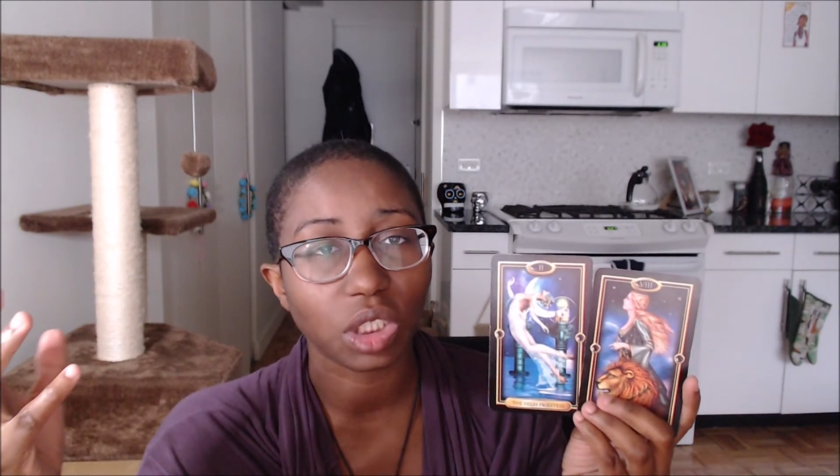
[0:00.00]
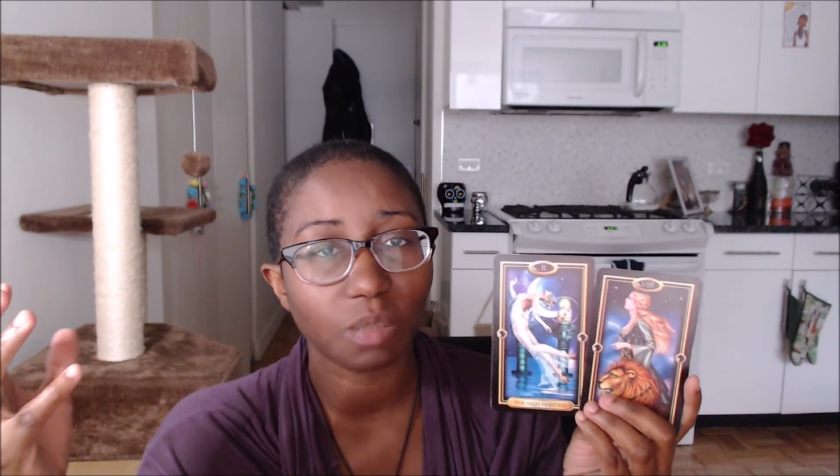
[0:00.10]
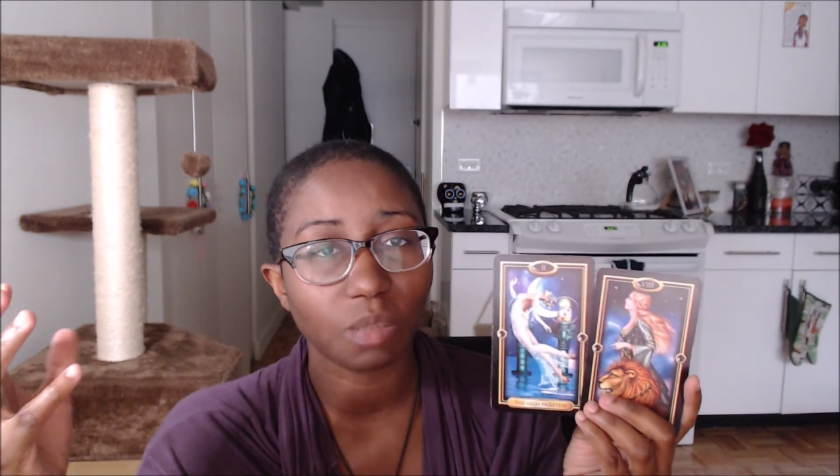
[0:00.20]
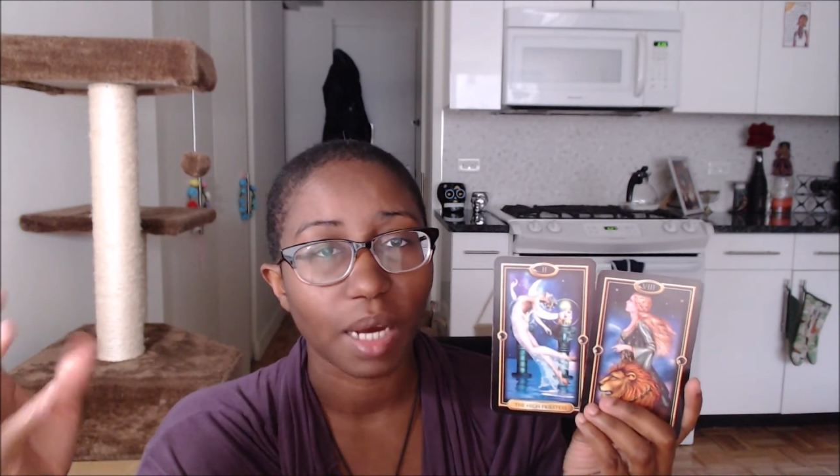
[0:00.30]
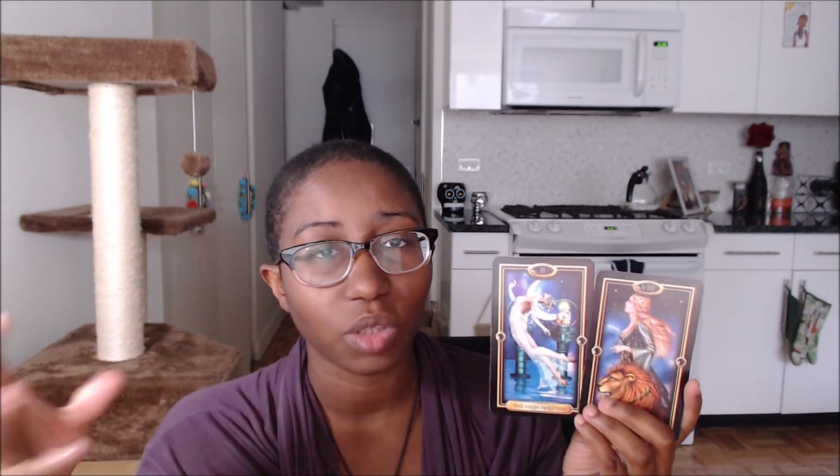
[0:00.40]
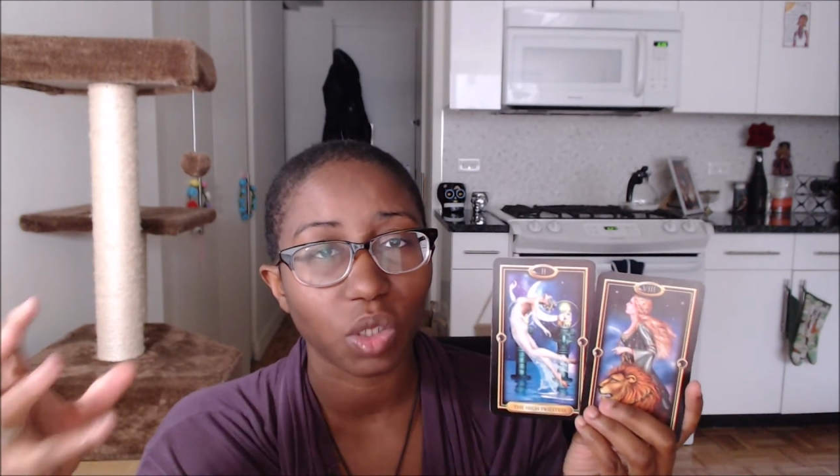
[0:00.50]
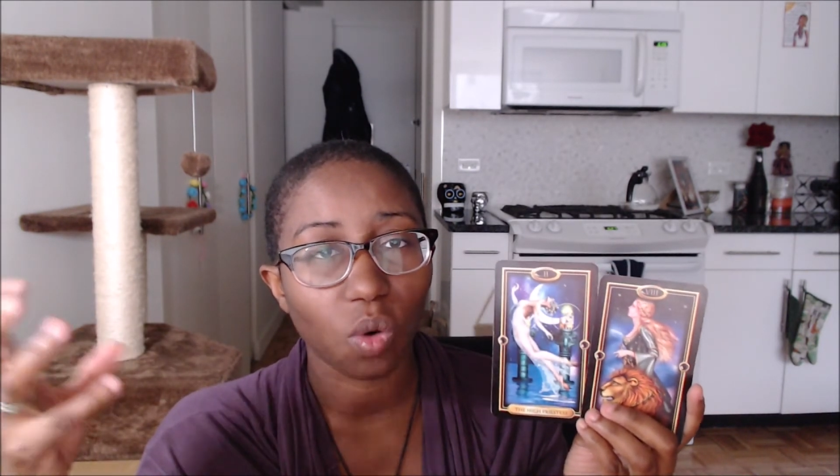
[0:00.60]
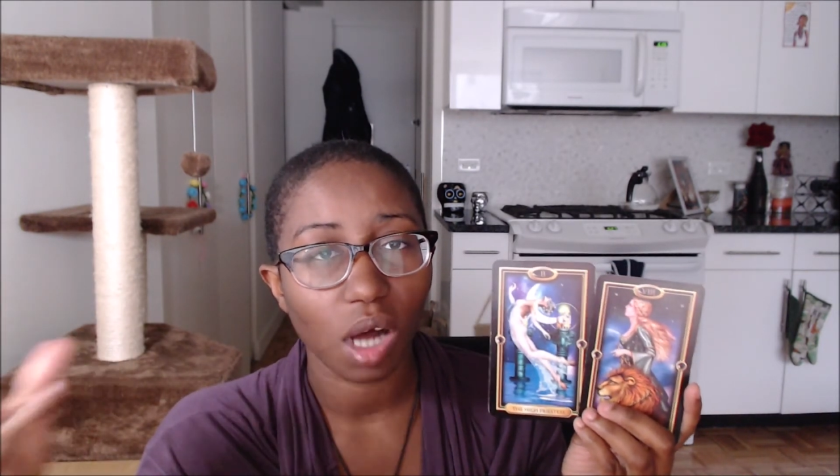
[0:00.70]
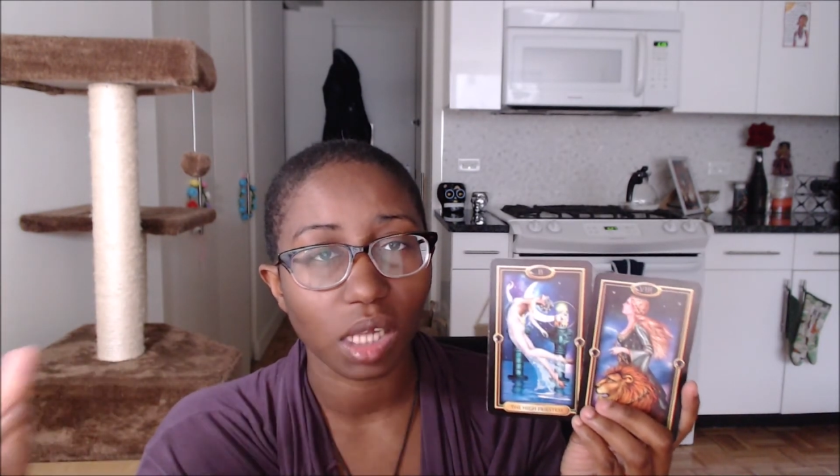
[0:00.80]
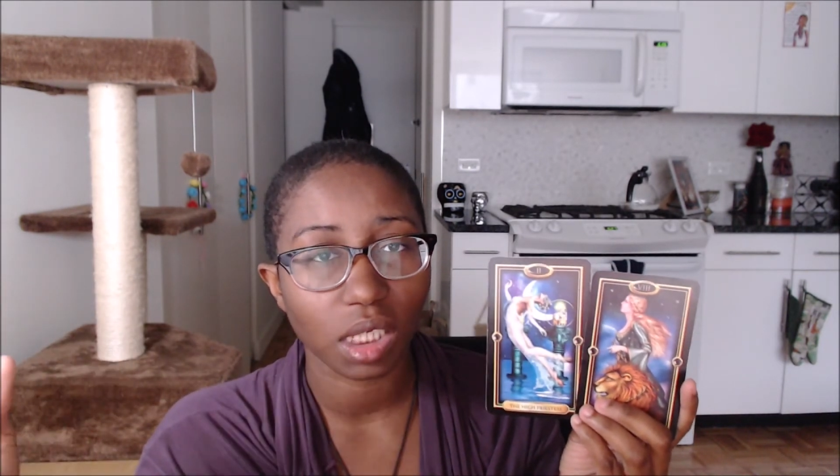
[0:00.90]
about the
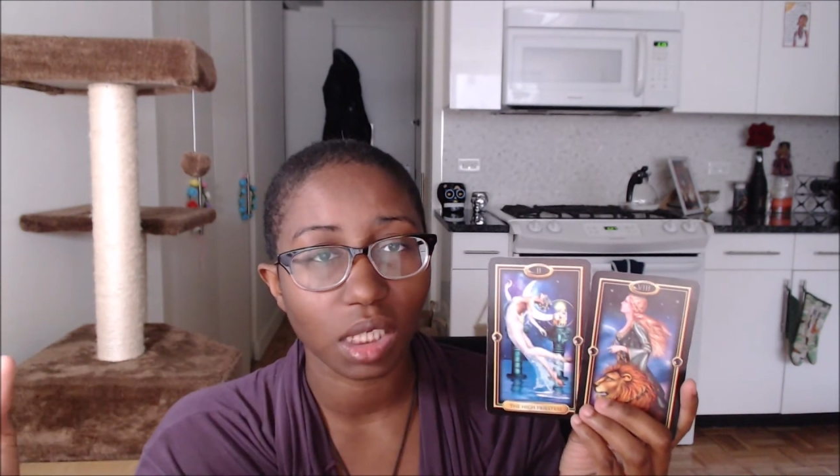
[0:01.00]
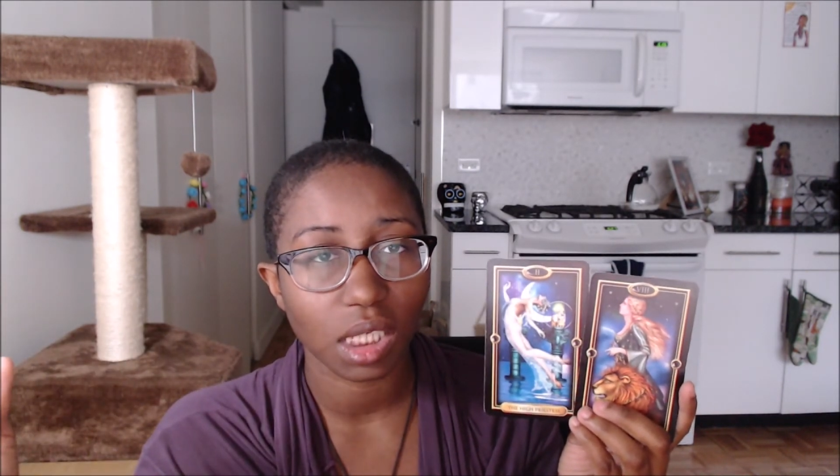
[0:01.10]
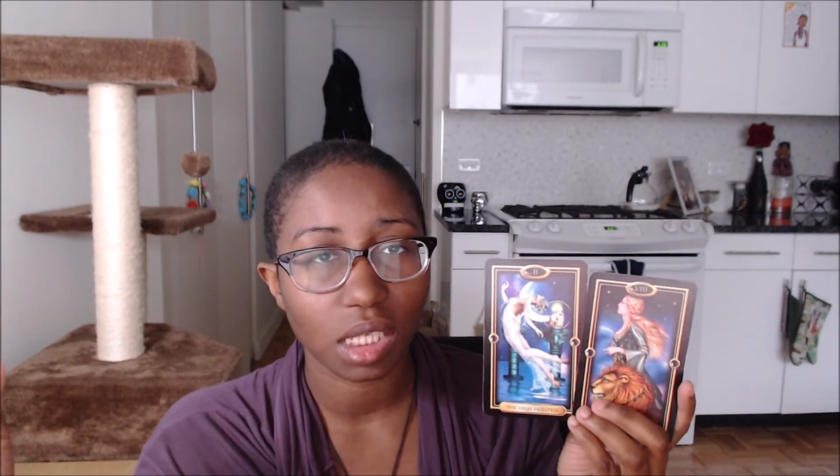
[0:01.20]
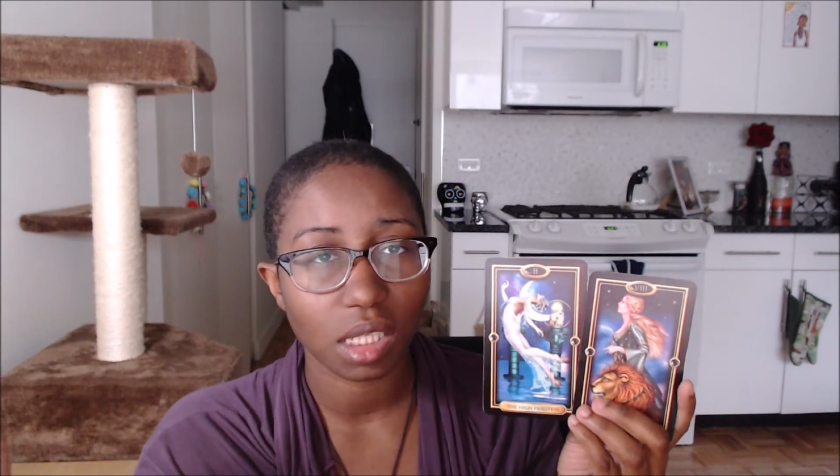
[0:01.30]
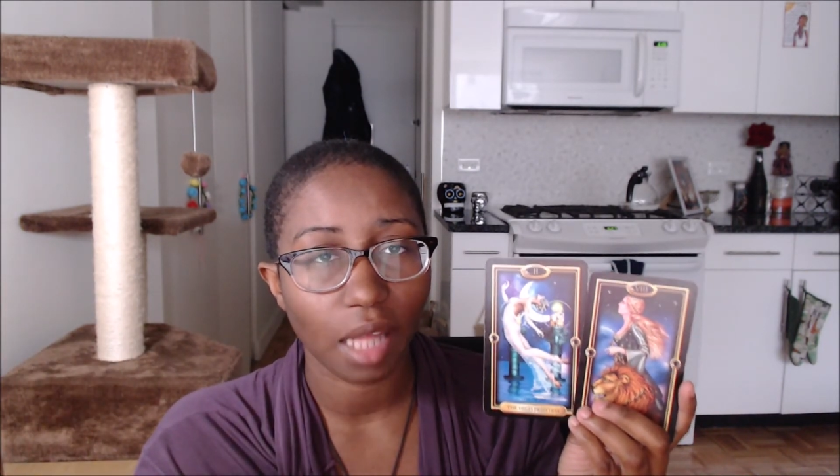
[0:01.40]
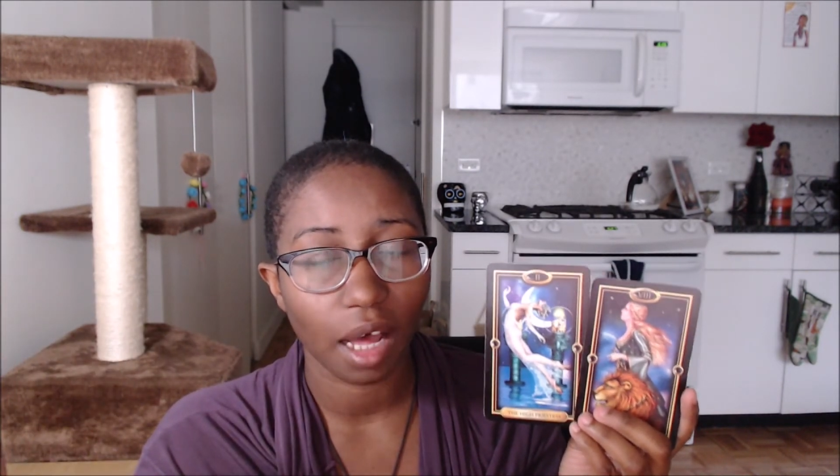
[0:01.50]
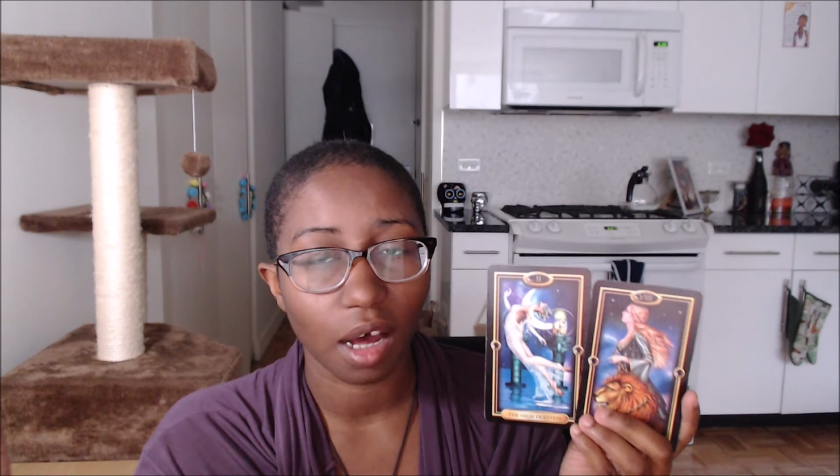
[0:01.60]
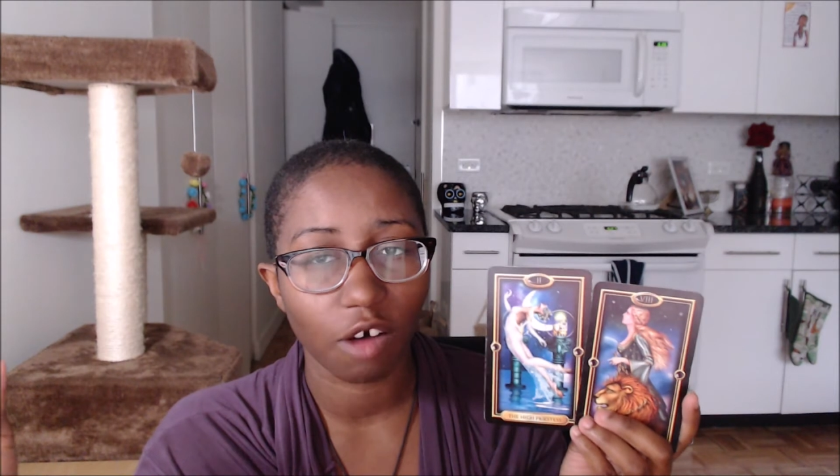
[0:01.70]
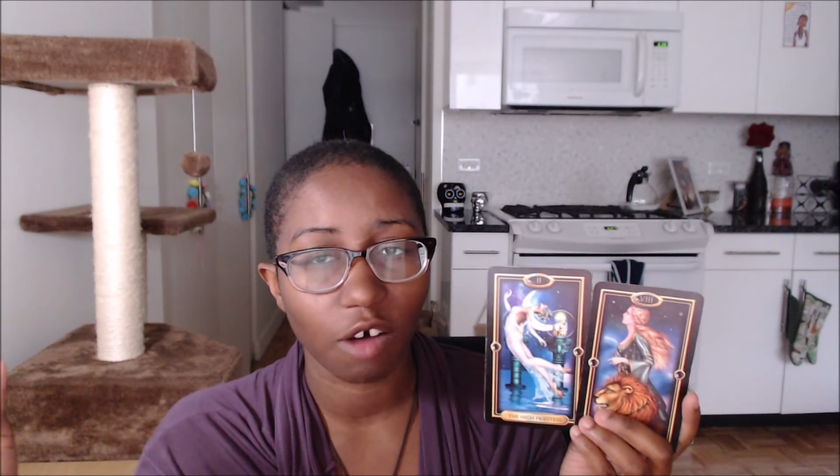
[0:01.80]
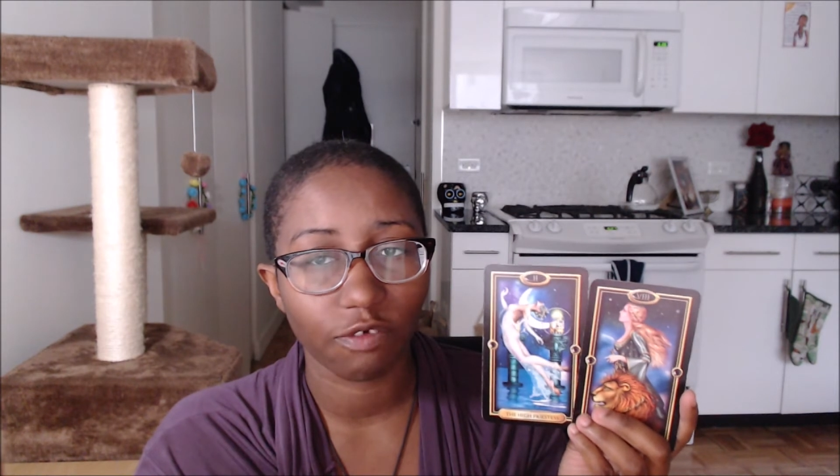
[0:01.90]
qualities
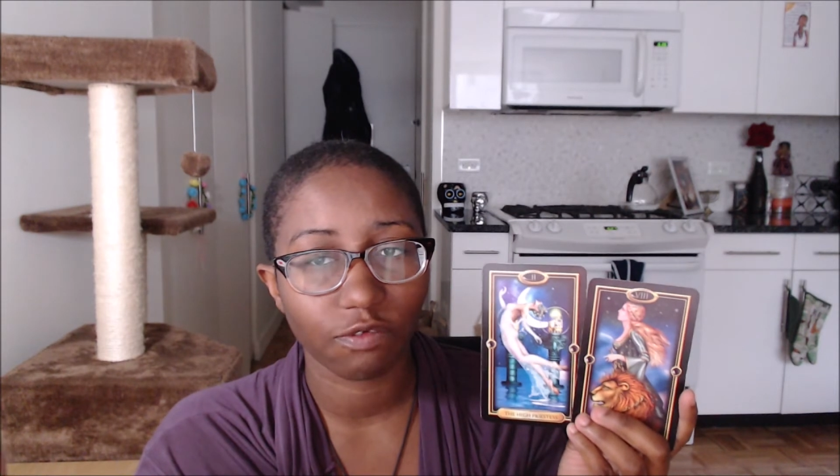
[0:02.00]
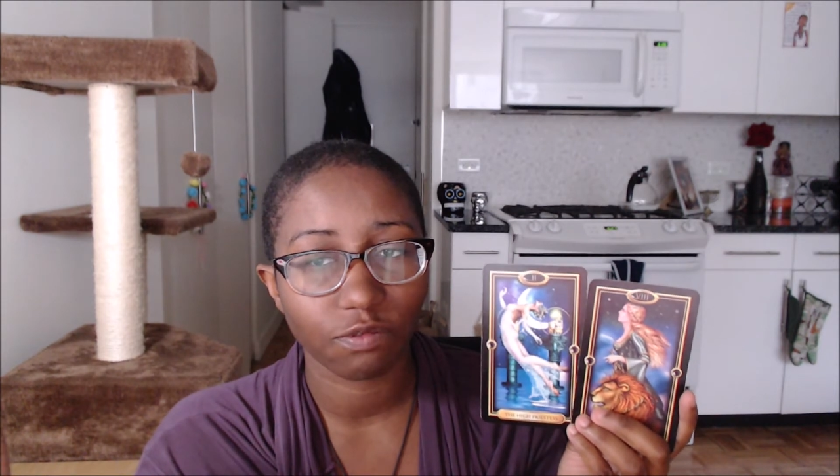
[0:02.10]
of